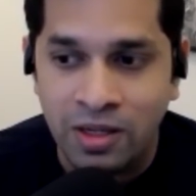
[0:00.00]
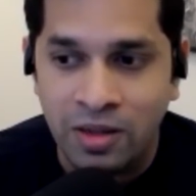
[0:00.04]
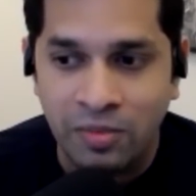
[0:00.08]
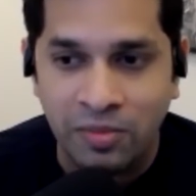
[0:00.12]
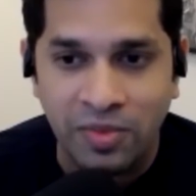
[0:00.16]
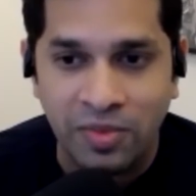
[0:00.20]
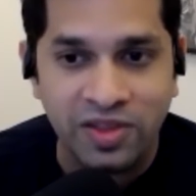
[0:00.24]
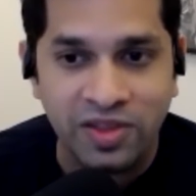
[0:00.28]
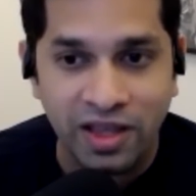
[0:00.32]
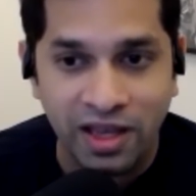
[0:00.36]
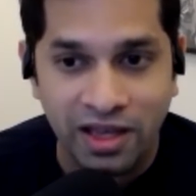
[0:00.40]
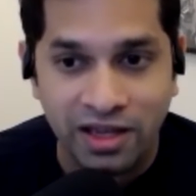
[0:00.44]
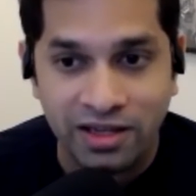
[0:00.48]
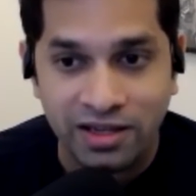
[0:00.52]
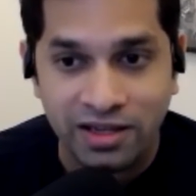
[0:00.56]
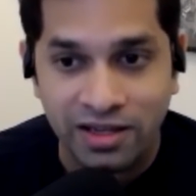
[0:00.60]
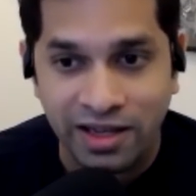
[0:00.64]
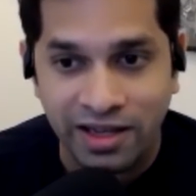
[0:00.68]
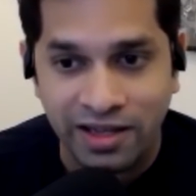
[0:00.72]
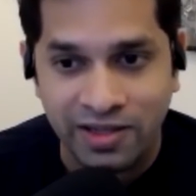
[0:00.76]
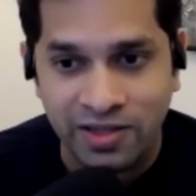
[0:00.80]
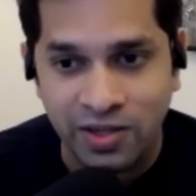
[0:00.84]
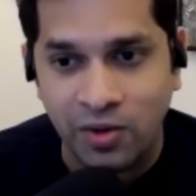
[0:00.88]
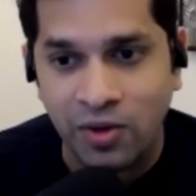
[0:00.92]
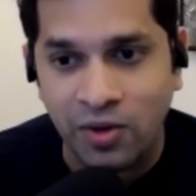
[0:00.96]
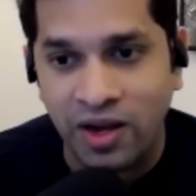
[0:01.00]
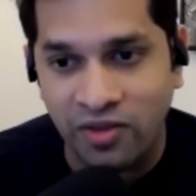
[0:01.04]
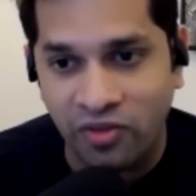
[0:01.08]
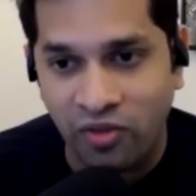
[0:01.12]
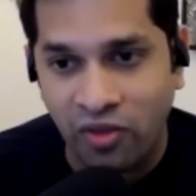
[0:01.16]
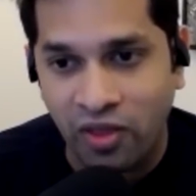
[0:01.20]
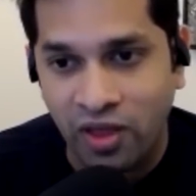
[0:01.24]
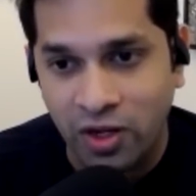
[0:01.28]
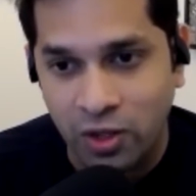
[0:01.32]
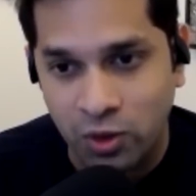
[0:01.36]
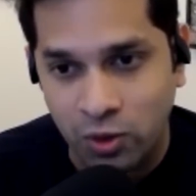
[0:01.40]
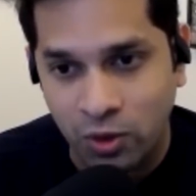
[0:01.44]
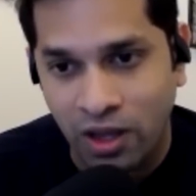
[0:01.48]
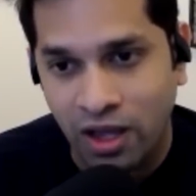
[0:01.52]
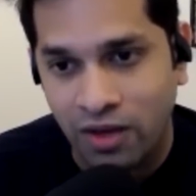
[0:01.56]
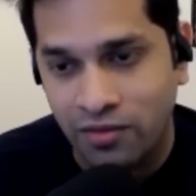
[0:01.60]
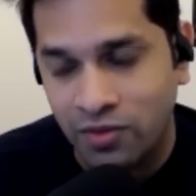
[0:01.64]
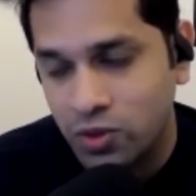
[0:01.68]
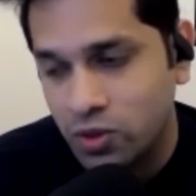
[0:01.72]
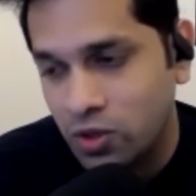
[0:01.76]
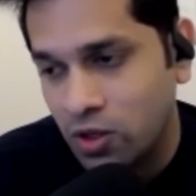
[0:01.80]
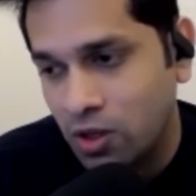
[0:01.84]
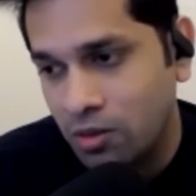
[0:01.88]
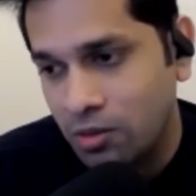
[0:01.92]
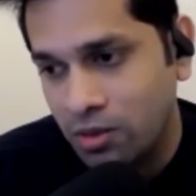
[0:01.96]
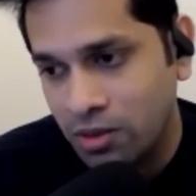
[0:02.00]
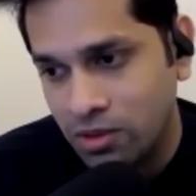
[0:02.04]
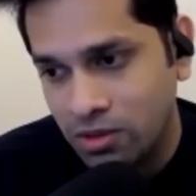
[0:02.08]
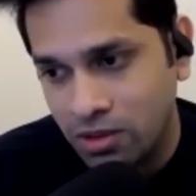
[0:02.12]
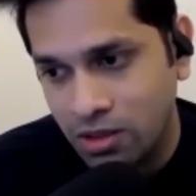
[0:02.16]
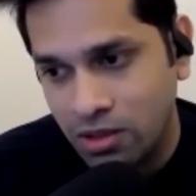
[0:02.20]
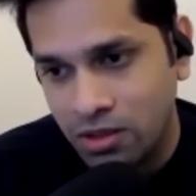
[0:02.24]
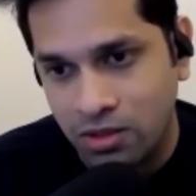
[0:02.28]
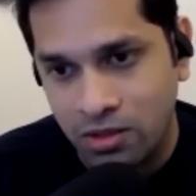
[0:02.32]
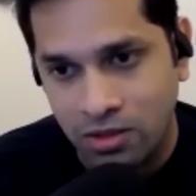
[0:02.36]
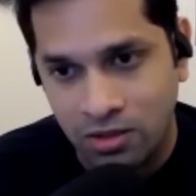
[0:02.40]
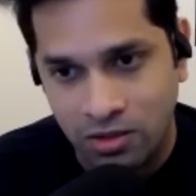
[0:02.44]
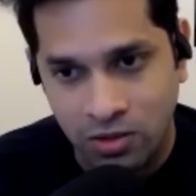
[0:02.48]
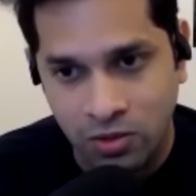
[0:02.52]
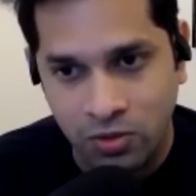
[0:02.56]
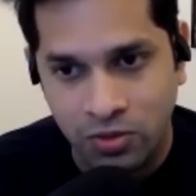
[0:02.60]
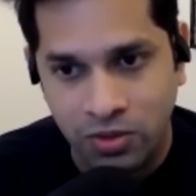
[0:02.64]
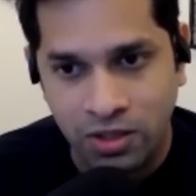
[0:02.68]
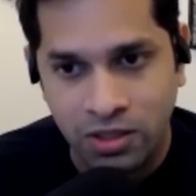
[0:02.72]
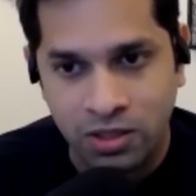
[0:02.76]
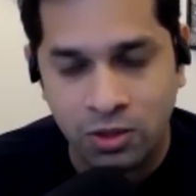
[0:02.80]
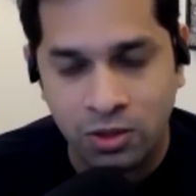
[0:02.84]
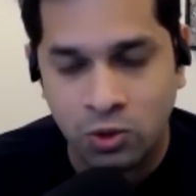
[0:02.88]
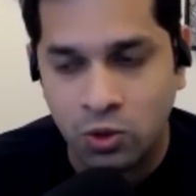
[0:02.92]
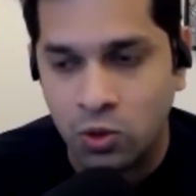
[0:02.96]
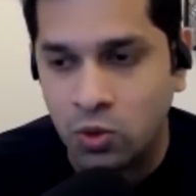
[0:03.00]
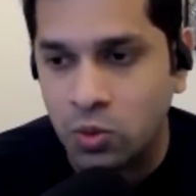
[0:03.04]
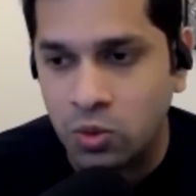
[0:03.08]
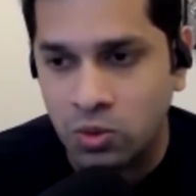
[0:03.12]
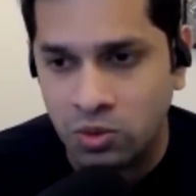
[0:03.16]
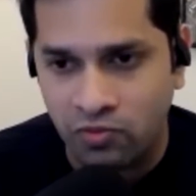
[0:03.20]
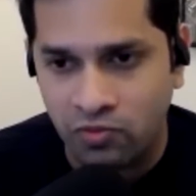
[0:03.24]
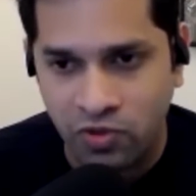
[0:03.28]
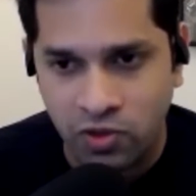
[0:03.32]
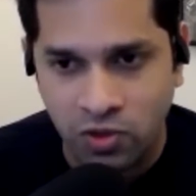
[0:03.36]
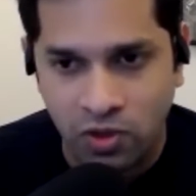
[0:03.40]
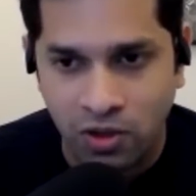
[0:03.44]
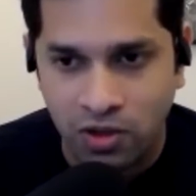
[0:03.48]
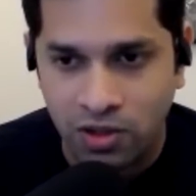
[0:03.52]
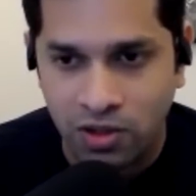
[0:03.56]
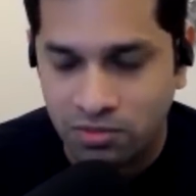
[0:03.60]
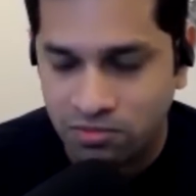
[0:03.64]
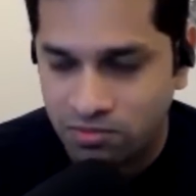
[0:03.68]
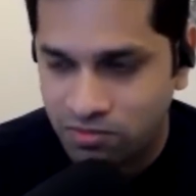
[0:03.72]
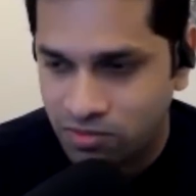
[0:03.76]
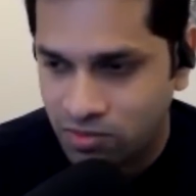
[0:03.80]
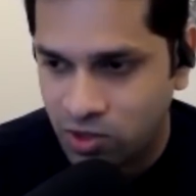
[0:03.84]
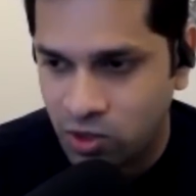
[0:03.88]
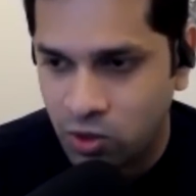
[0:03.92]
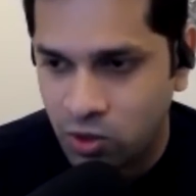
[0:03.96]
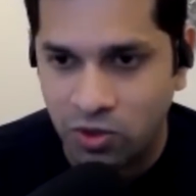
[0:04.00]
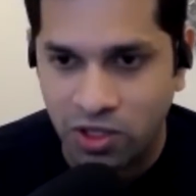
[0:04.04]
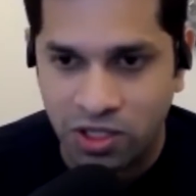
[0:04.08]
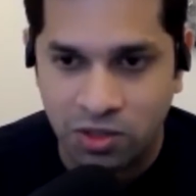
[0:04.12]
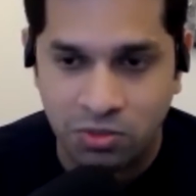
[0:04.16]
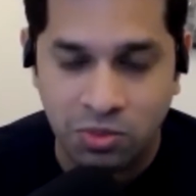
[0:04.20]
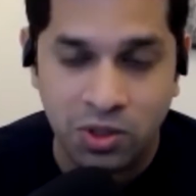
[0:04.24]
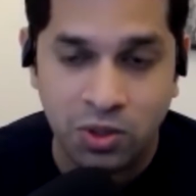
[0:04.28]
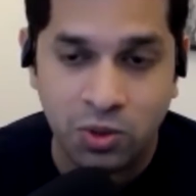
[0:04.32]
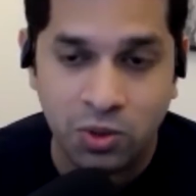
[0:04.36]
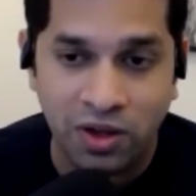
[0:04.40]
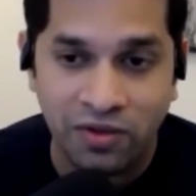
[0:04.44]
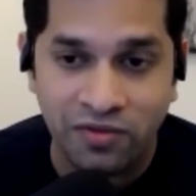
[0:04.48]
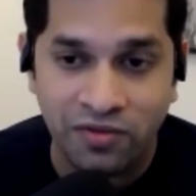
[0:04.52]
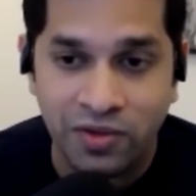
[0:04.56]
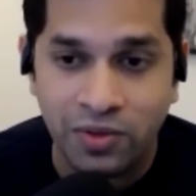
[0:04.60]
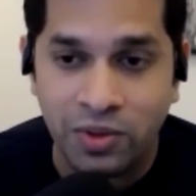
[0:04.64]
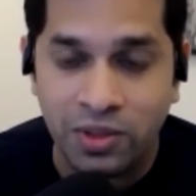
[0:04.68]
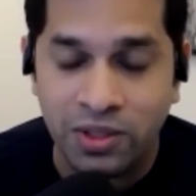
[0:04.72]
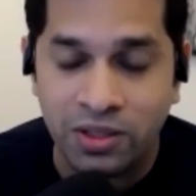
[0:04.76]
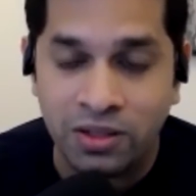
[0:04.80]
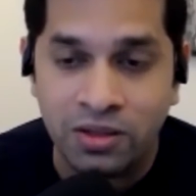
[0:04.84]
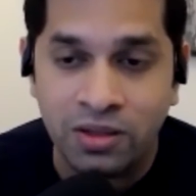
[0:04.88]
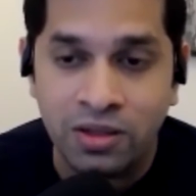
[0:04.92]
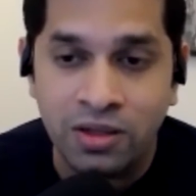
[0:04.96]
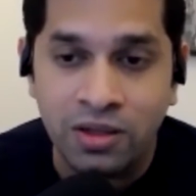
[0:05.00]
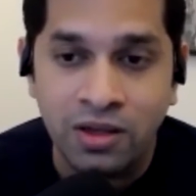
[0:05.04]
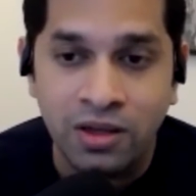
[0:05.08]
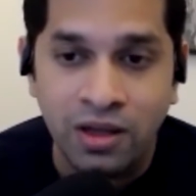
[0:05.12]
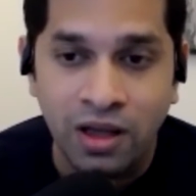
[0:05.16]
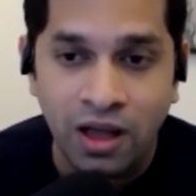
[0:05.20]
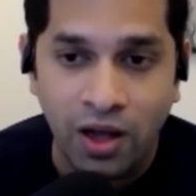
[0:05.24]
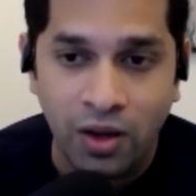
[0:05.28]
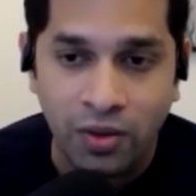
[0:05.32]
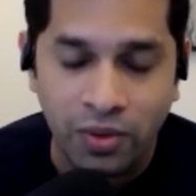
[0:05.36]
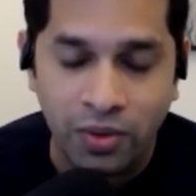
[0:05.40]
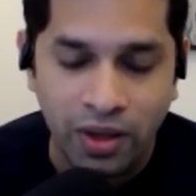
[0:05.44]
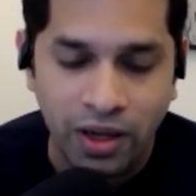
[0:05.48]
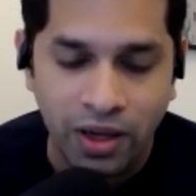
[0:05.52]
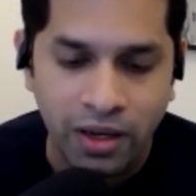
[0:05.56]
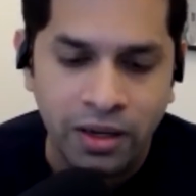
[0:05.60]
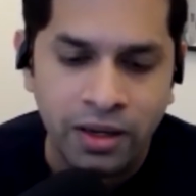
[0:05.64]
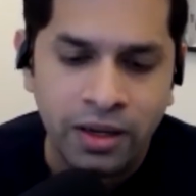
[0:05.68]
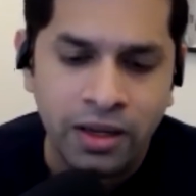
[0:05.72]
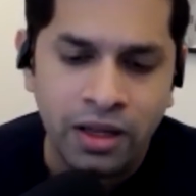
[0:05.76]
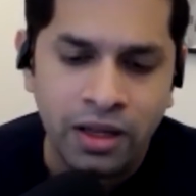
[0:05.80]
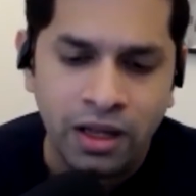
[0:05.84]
but then it's a great thing to have a job and then do things. So with all due respect to everyone out there,